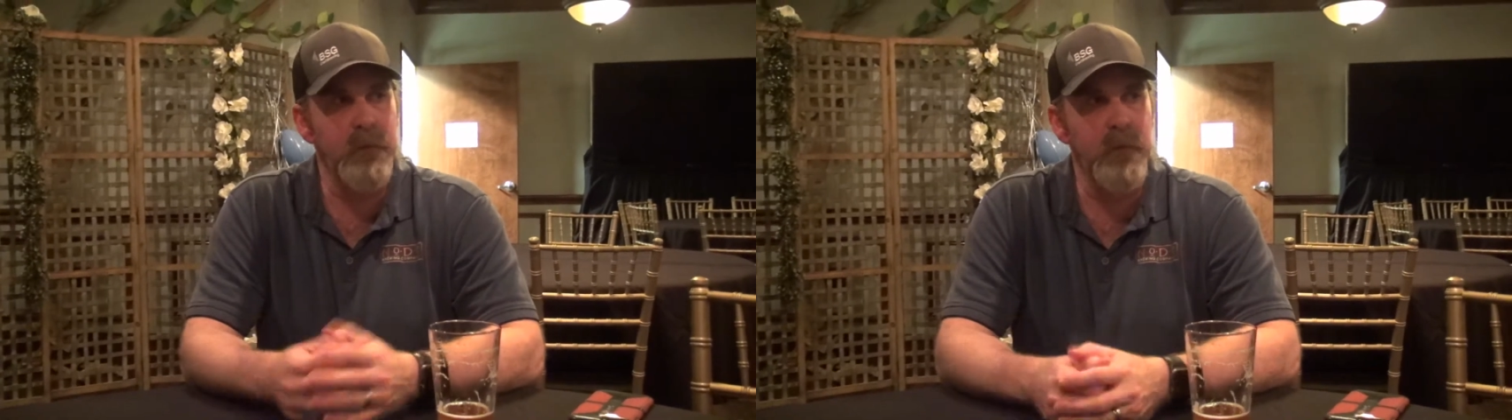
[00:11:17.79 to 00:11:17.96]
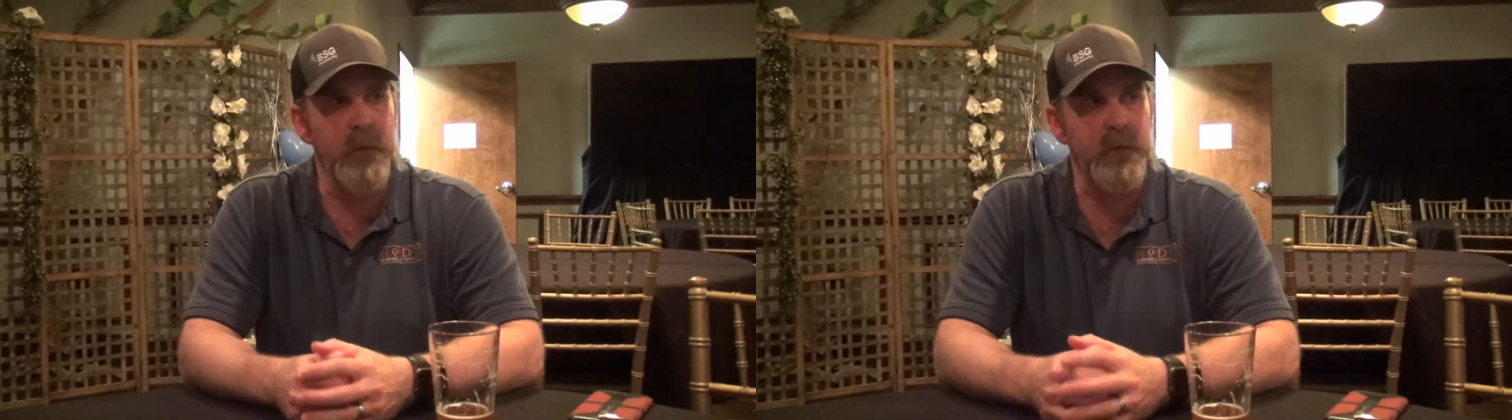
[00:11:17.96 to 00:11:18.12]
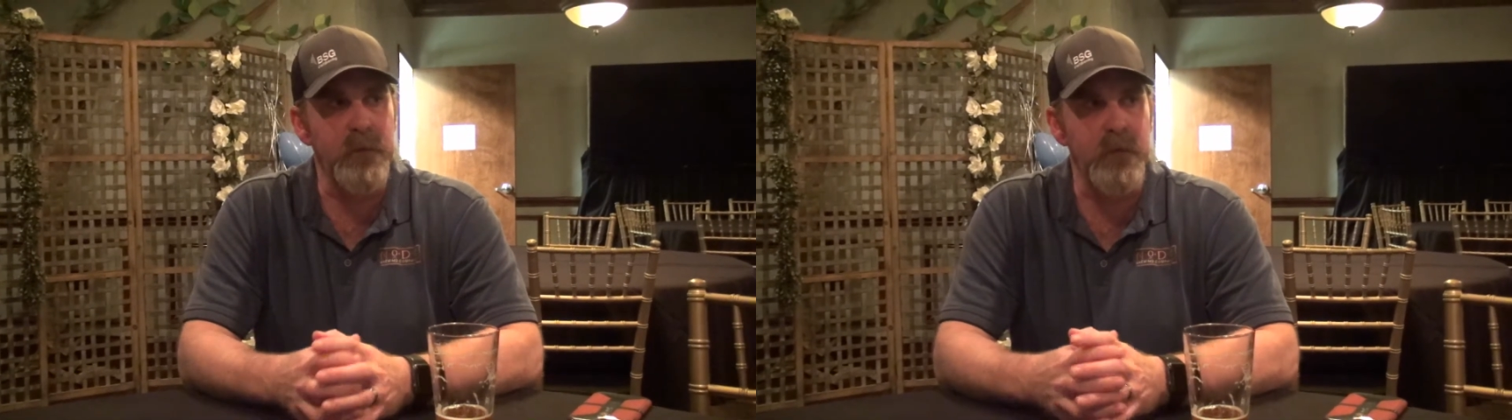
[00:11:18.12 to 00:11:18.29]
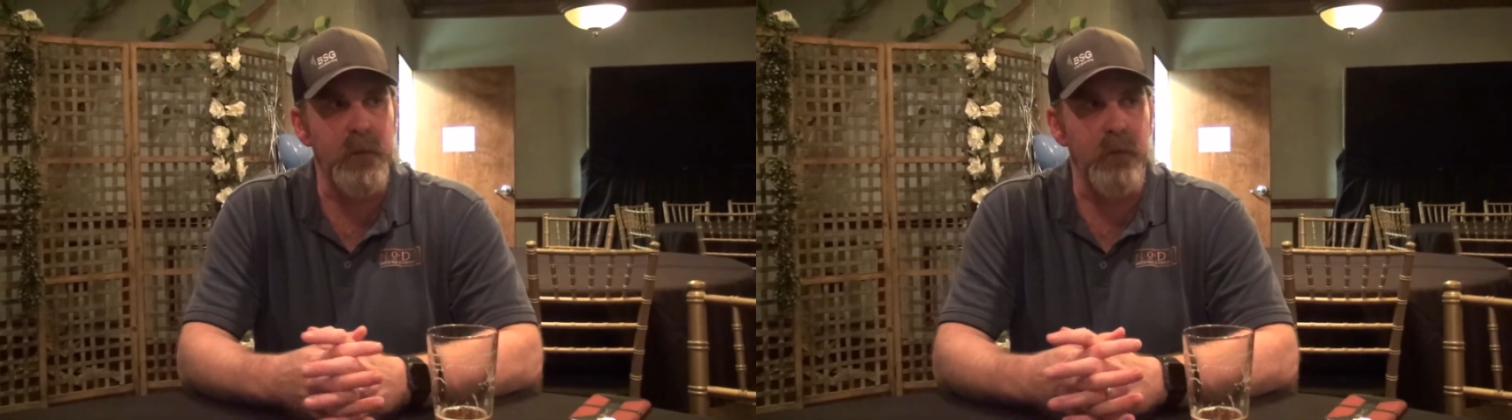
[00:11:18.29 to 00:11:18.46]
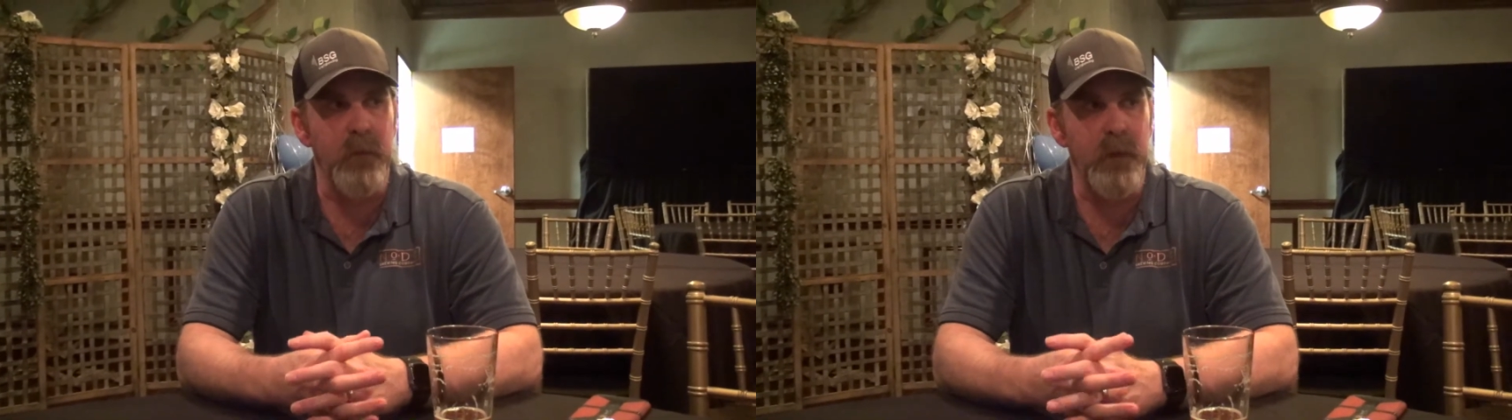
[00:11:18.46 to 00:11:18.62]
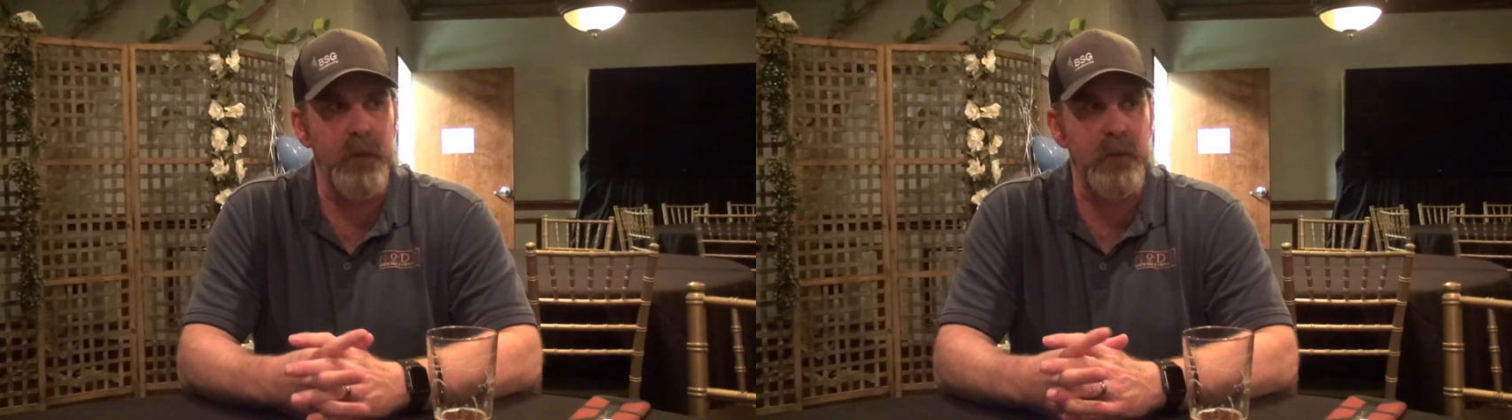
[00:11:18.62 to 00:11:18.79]
That's just a
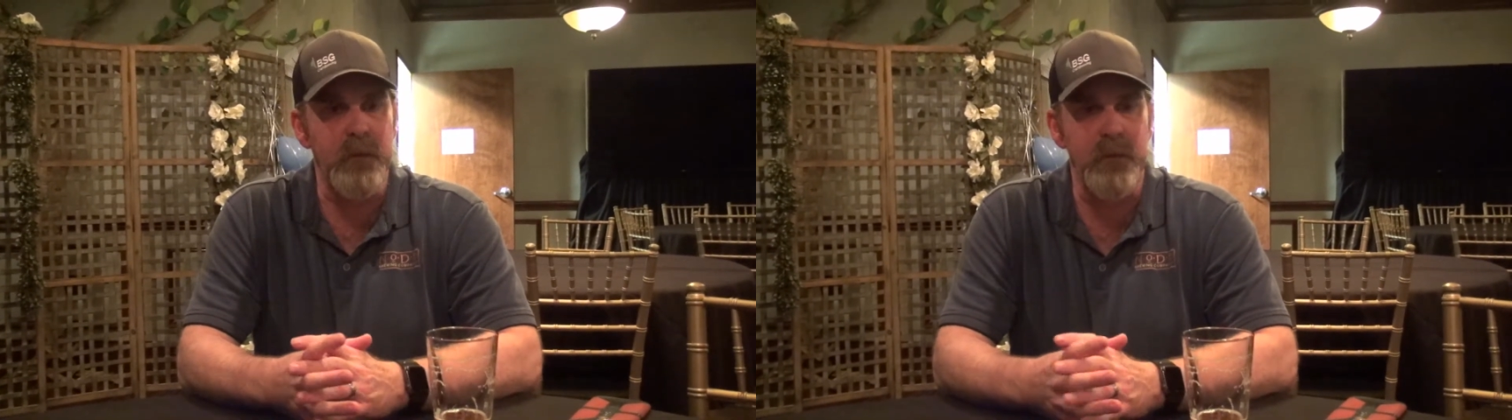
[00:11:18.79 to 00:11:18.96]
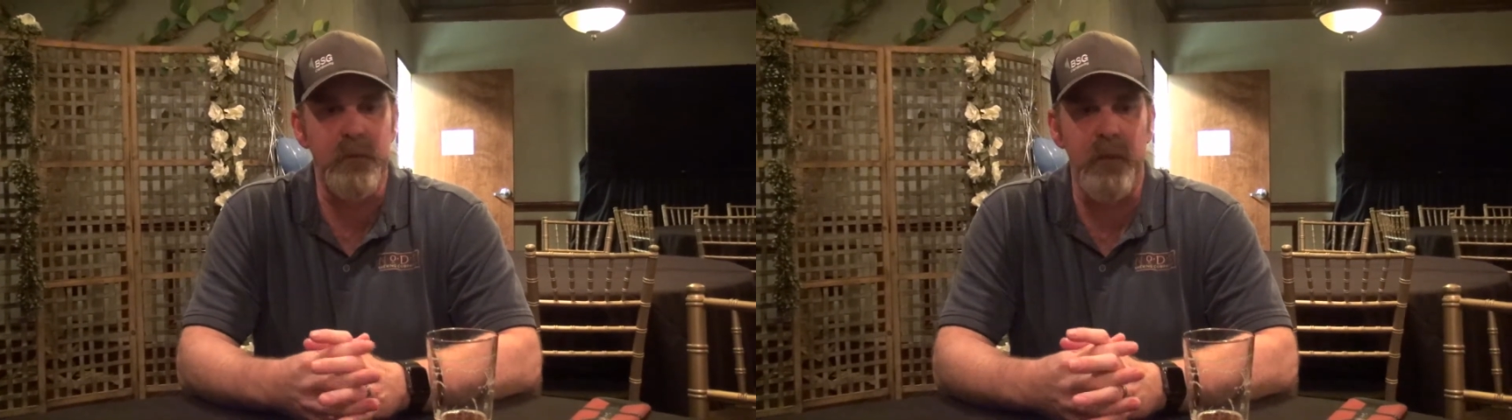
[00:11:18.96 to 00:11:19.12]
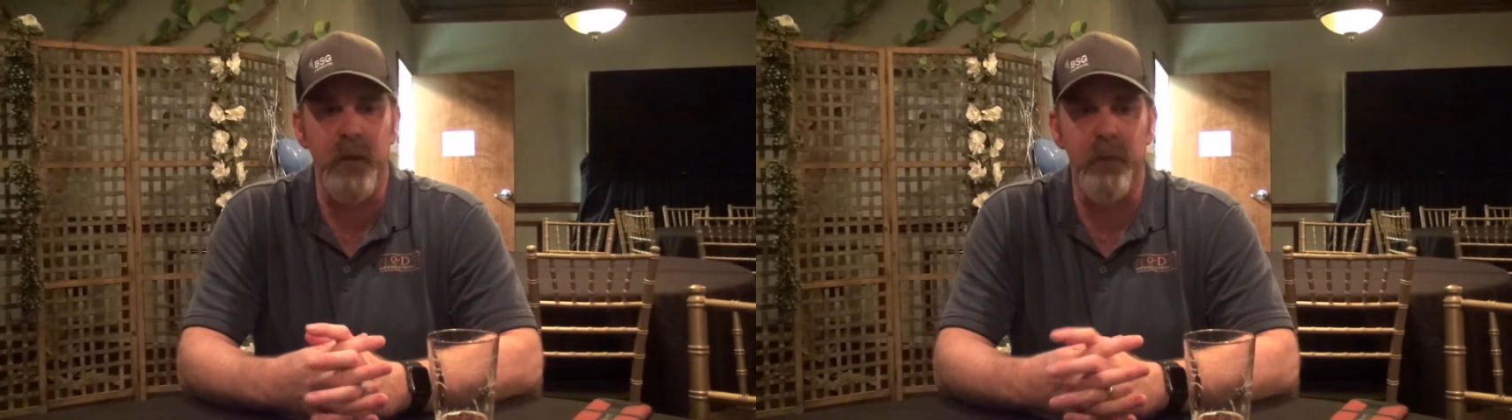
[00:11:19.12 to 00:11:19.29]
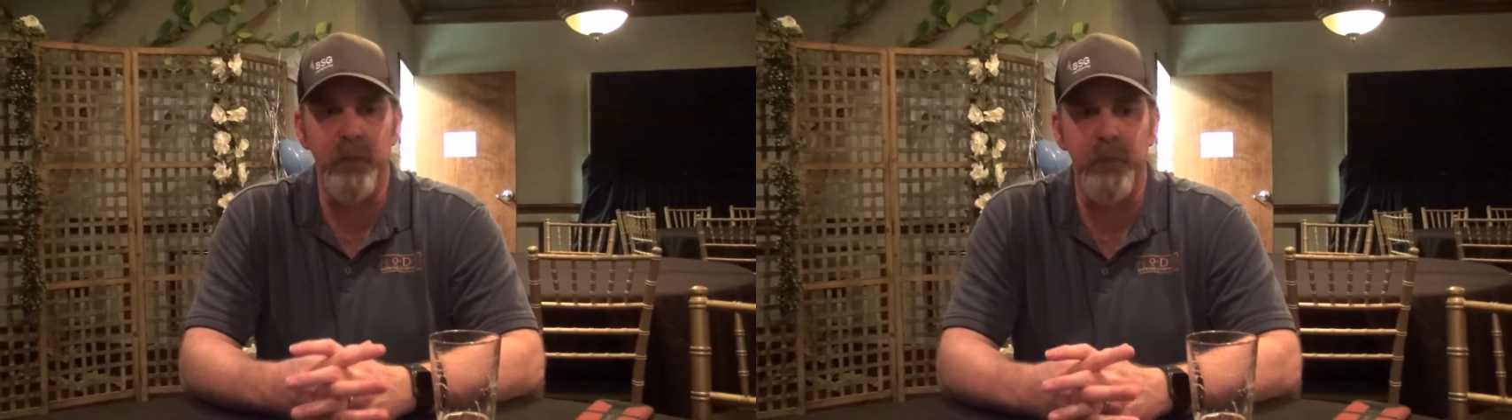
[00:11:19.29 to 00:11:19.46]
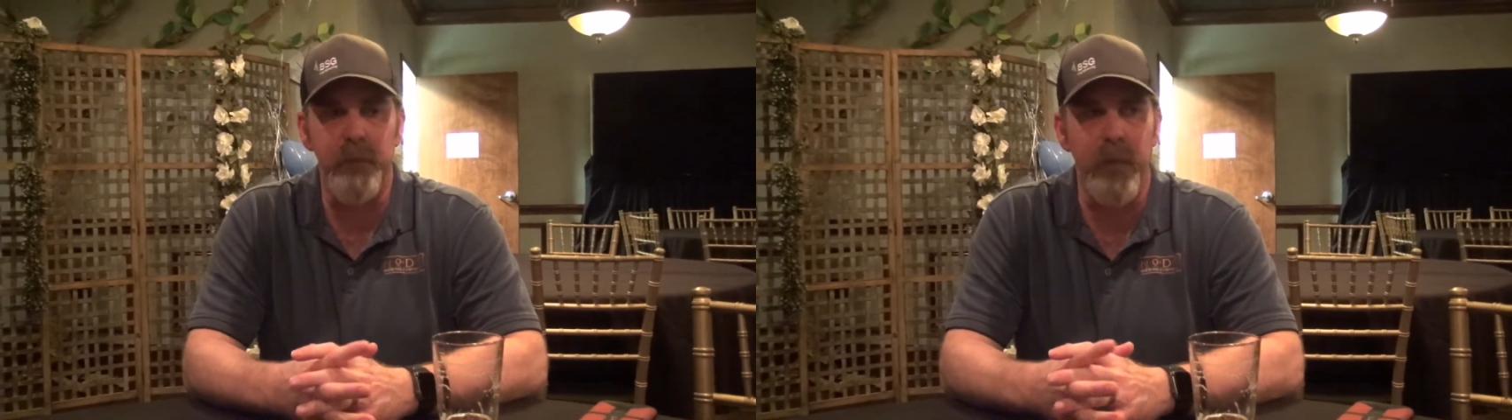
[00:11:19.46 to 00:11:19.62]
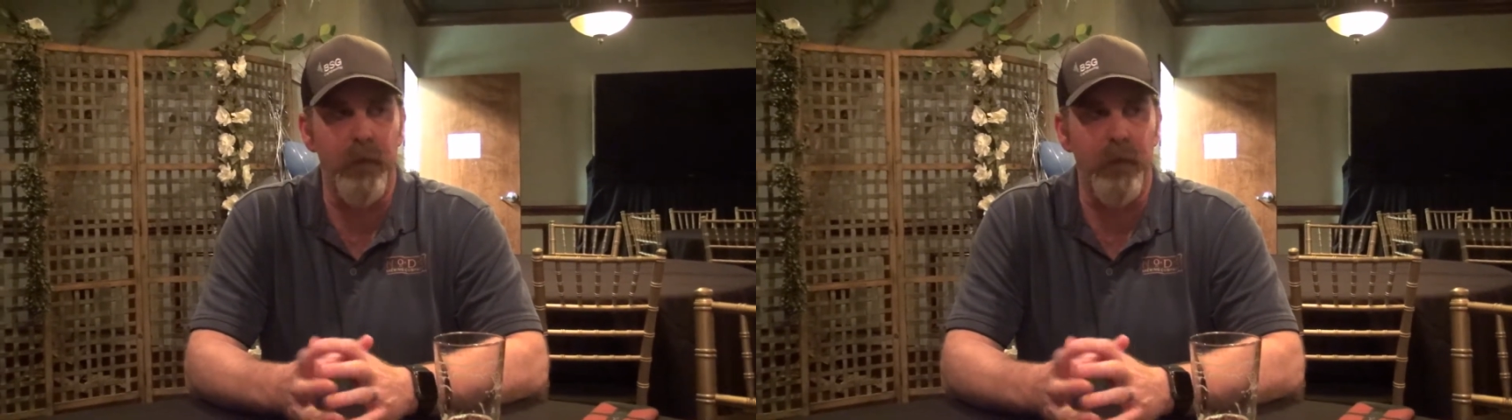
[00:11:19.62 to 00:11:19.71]
different yeast. It's a